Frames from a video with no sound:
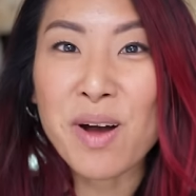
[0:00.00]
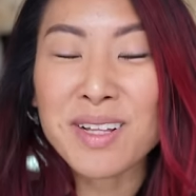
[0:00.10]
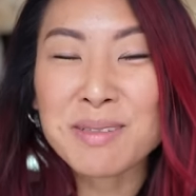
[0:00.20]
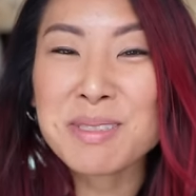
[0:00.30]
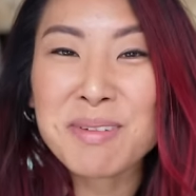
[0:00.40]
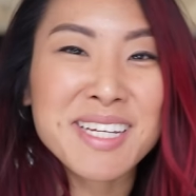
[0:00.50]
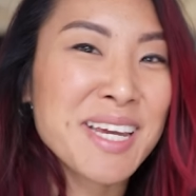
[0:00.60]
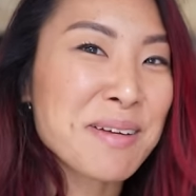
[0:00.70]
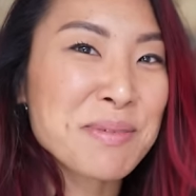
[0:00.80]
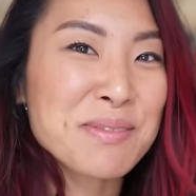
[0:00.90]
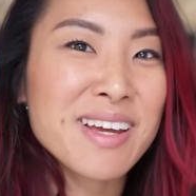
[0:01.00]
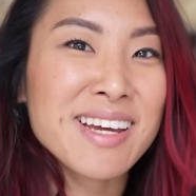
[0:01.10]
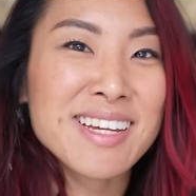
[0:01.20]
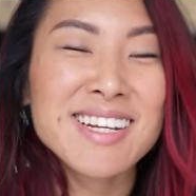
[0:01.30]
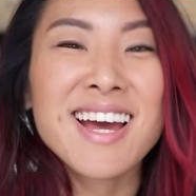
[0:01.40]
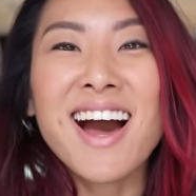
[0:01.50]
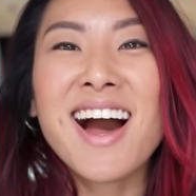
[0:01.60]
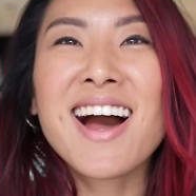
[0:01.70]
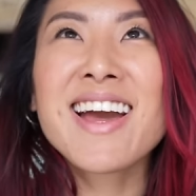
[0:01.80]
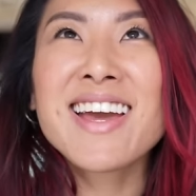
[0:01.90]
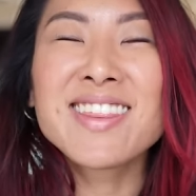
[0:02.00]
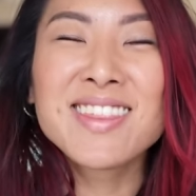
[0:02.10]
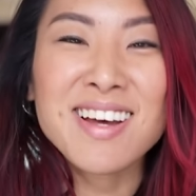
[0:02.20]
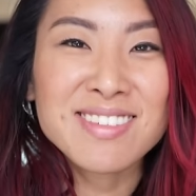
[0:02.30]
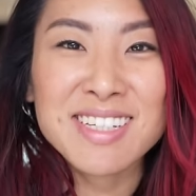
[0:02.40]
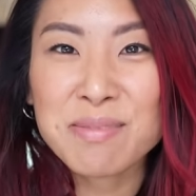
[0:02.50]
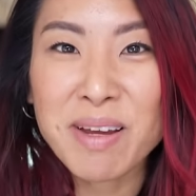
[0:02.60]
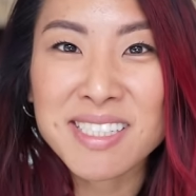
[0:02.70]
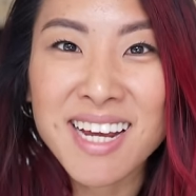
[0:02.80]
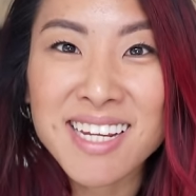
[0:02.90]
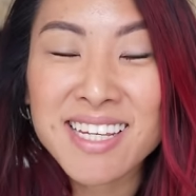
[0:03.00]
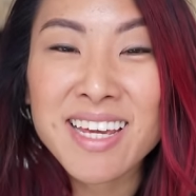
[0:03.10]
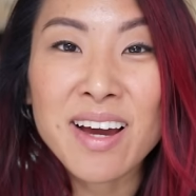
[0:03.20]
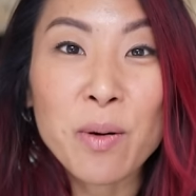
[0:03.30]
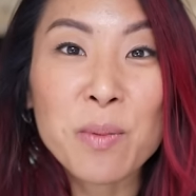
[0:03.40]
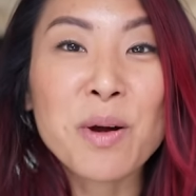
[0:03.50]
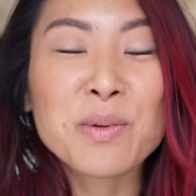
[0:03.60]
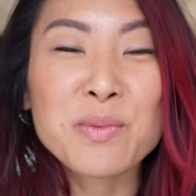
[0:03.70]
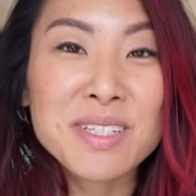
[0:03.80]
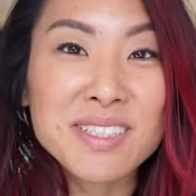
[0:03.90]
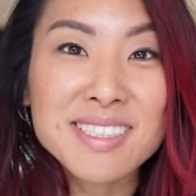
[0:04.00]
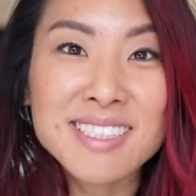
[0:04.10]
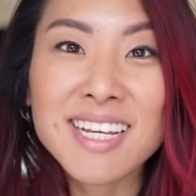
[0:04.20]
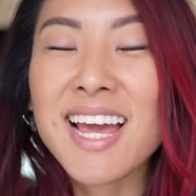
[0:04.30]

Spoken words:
Welcome to my camper van. I love it. It's my tiny home on wheels.